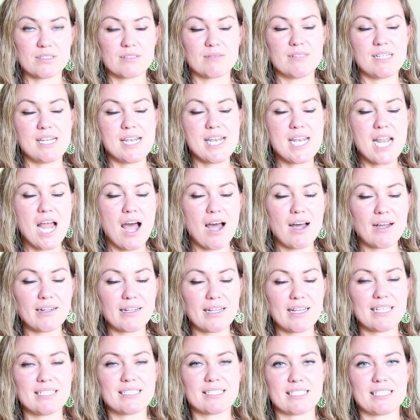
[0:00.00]
Not
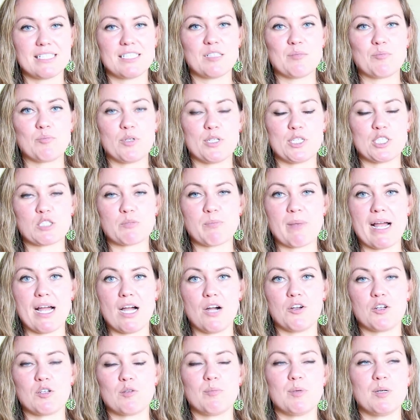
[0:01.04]
as in the British
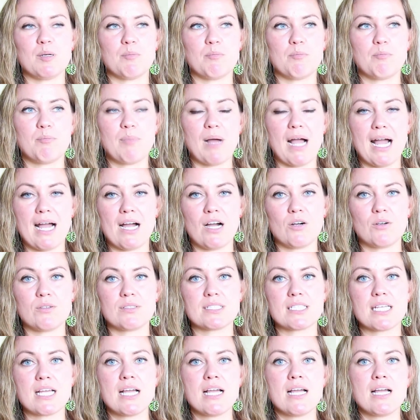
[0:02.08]
pound, but pound
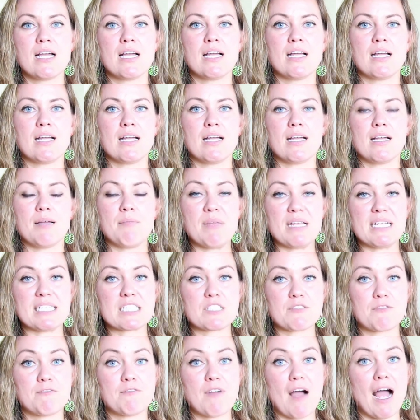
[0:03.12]

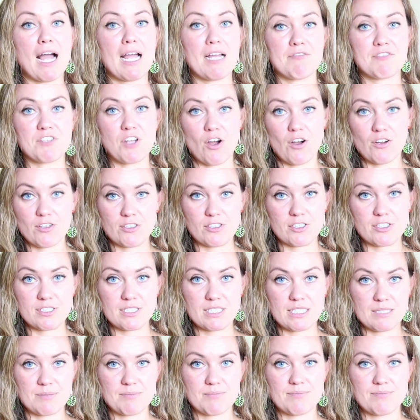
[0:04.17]
means $5.